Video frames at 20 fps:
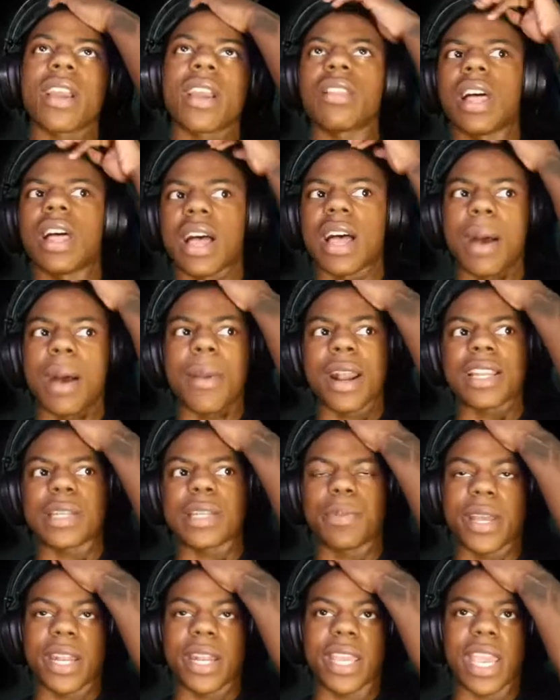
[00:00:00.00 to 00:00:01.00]
gonna lie. I'm about to just
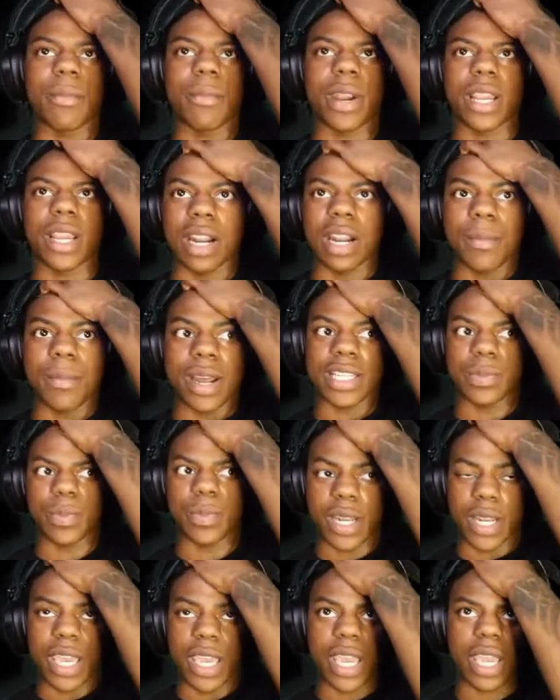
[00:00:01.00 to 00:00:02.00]
play the game regularly. I'm about to just play
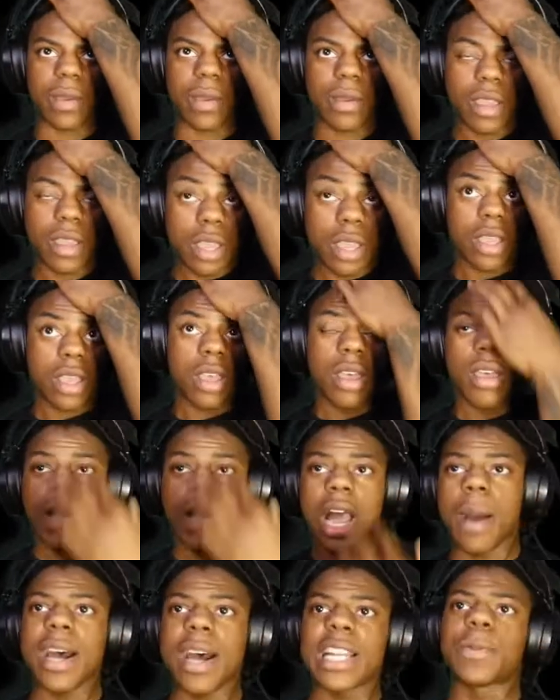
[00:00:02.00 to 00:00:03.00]
the game.
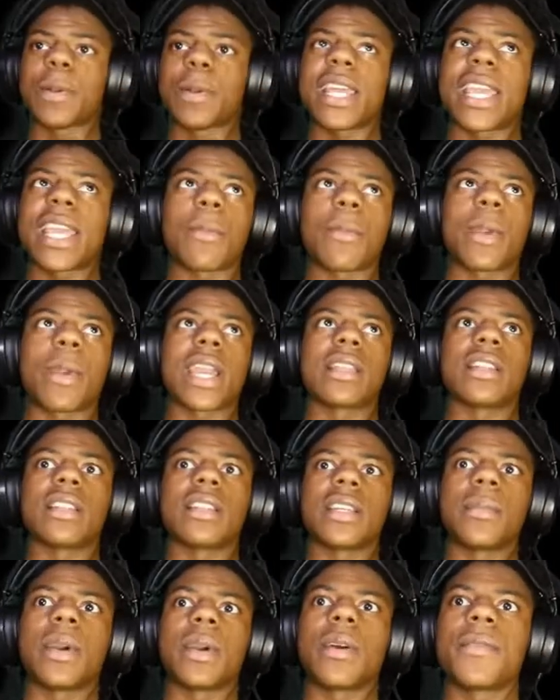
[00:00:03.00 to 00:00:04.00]
I'm about to play the game regularly,
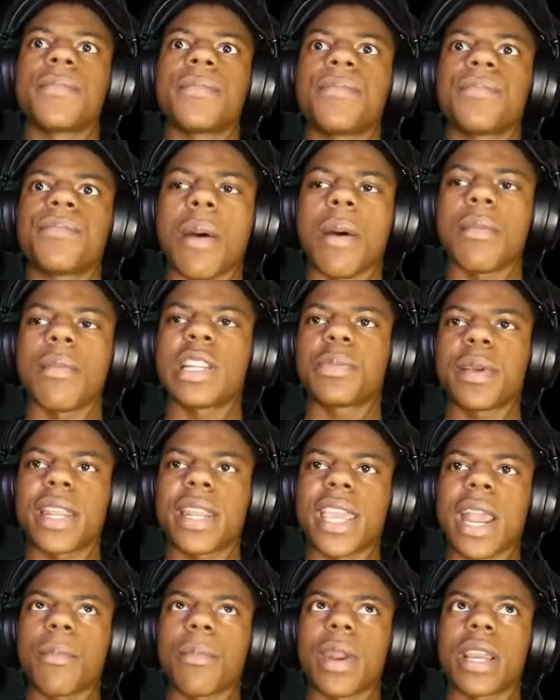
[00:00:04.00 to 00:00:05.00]
bro. I'm about to play the
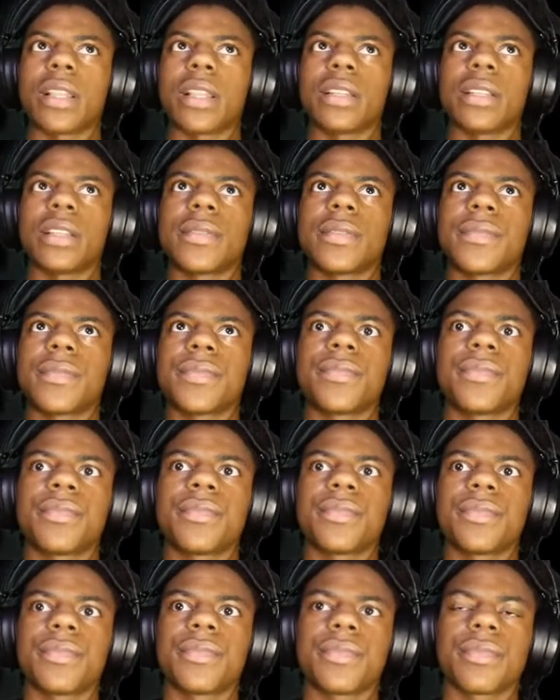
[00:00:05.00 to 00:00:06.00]
that game regularly. That was
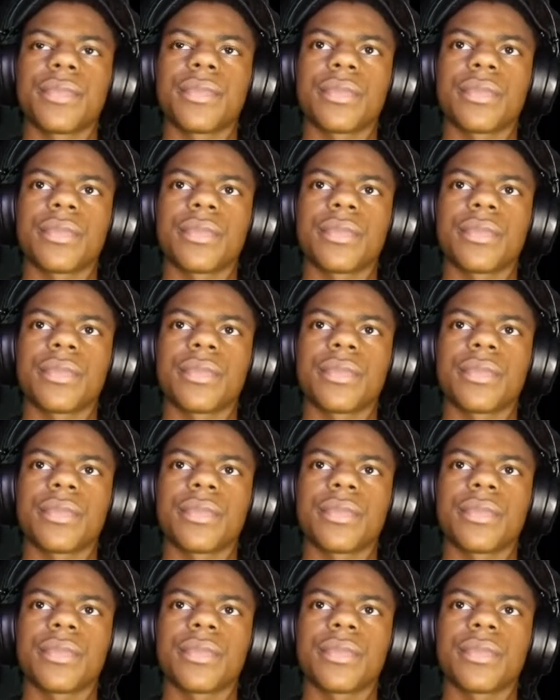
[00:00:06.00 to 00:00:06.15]
tedious.